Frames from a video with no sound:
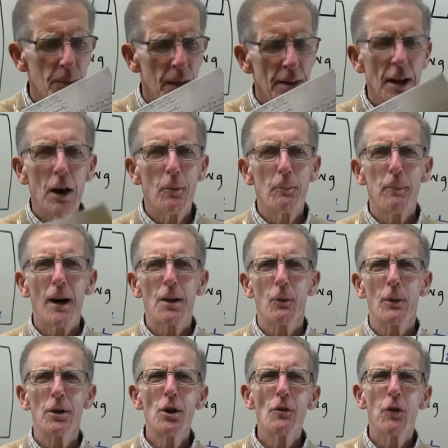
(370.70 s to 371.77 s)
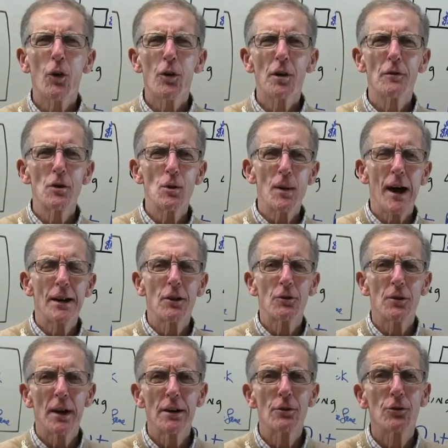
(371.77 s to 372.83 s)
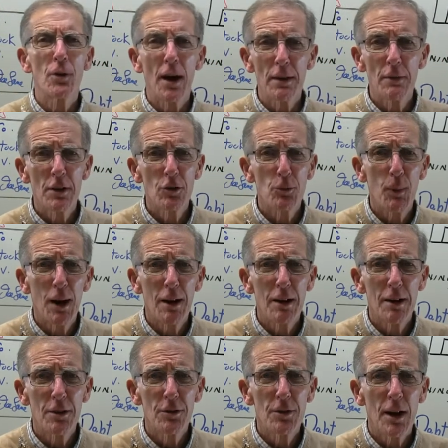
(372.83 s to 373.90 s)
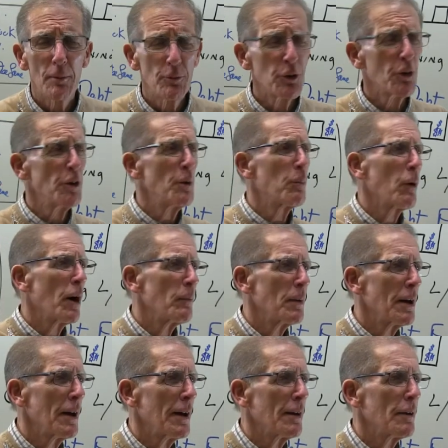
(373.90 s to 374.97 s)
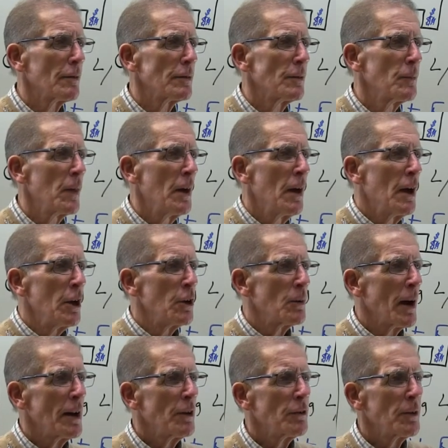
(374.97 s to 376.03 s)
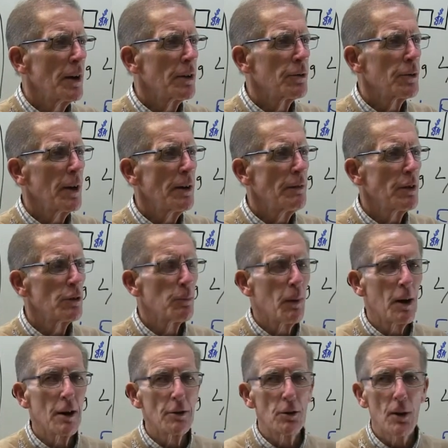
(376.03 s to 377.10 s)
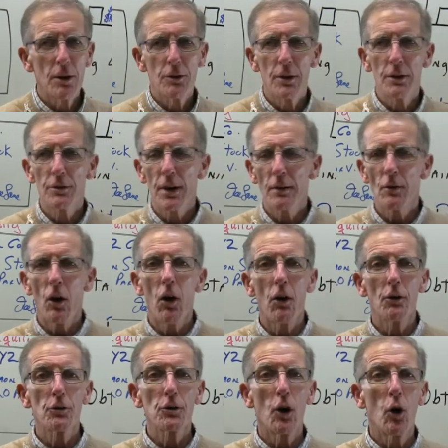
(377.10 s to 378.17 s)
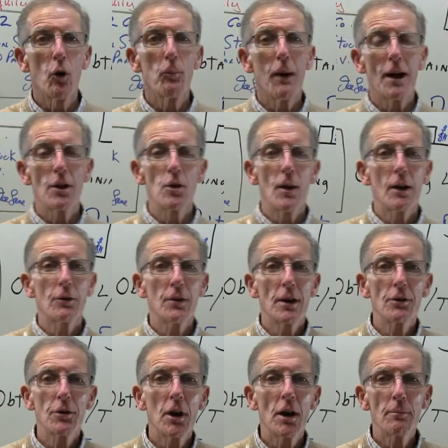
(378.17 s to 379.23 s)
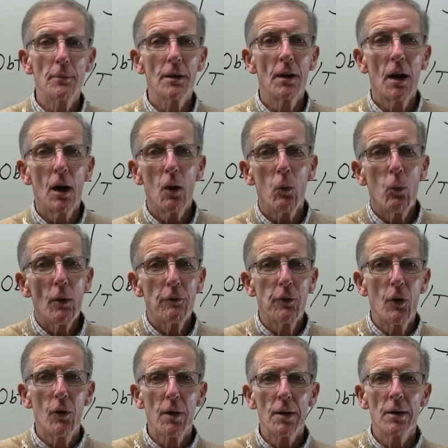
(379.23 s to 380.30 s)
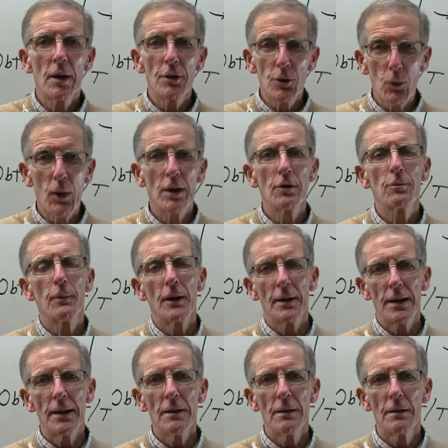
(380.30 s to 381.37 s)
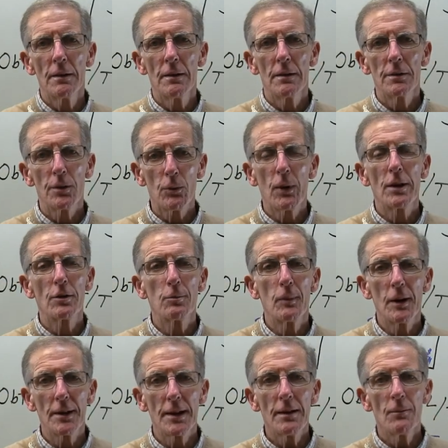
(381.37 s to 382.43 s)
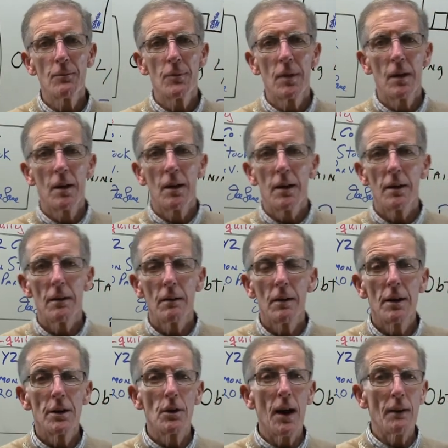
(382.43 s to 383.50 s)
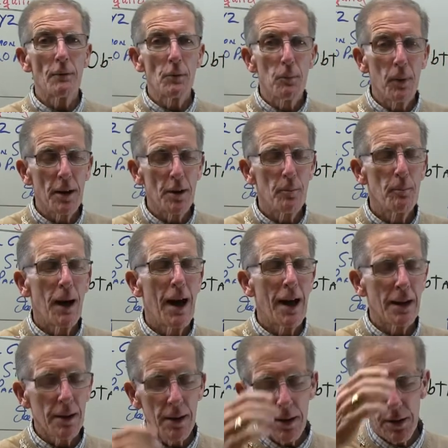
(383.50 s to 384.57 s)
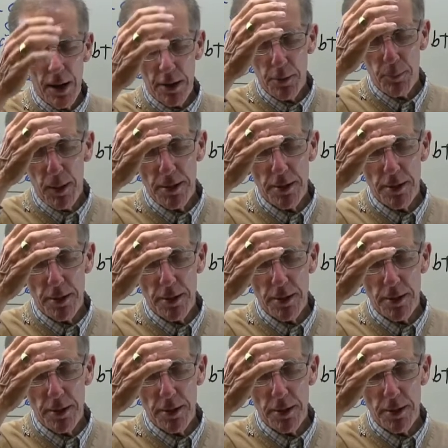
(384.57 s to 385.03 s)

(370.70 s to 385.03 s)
Now, by the way, you've heard of United States savings bonds. I'm sure you probably have. United States savings bonds, United States savings are sold by the United States government. What for? To raise money. To raise money. You, you have to pay them back. You have to pay